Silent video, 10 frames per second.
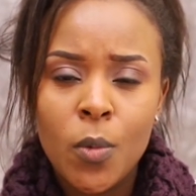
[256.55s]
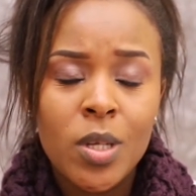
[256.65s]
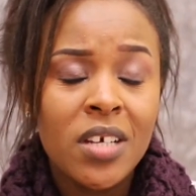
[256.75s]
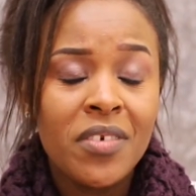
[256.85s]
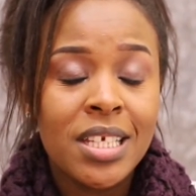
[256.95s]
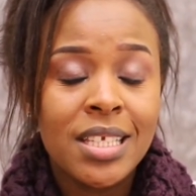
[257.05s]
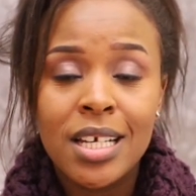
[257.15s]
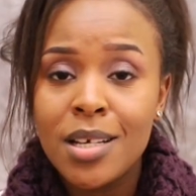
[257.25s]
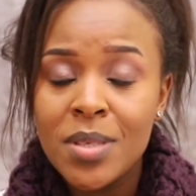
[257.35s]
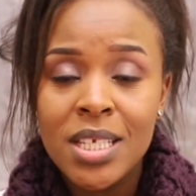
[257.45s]
Whatever the
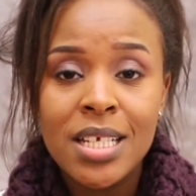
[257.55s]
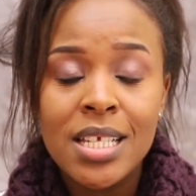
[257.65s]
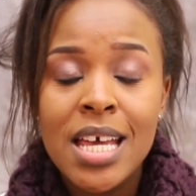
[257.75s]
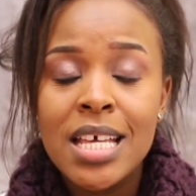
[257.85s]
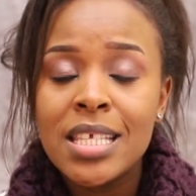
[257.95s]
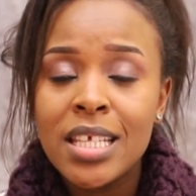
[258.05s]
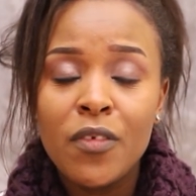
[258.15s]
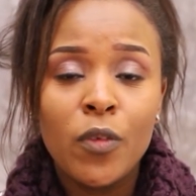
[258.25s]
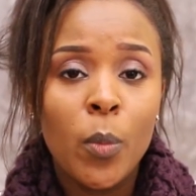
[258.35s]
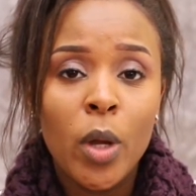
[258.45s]
circumstance, start
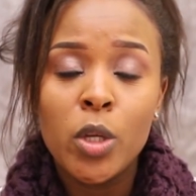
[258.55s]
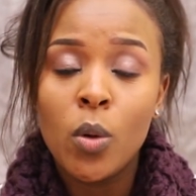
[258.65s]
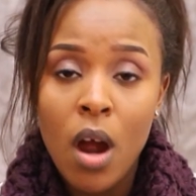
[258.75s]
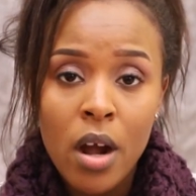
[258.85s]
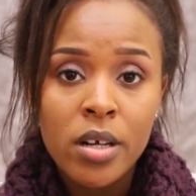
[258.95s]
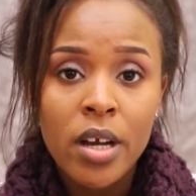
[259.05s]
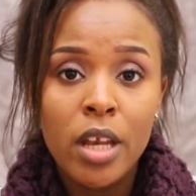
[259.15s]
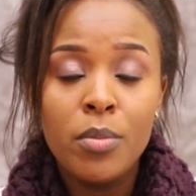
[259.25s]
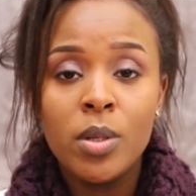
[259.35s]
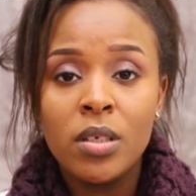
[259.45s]
from where you are
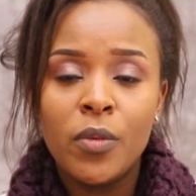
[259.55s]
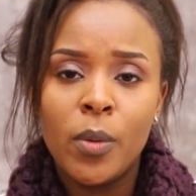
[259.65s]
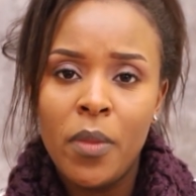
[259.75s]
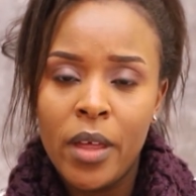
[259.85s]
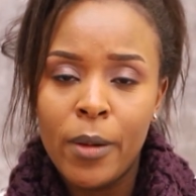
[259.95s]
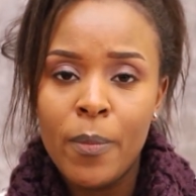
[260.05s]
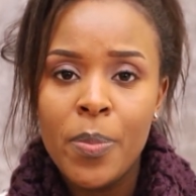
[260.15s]
and build from there.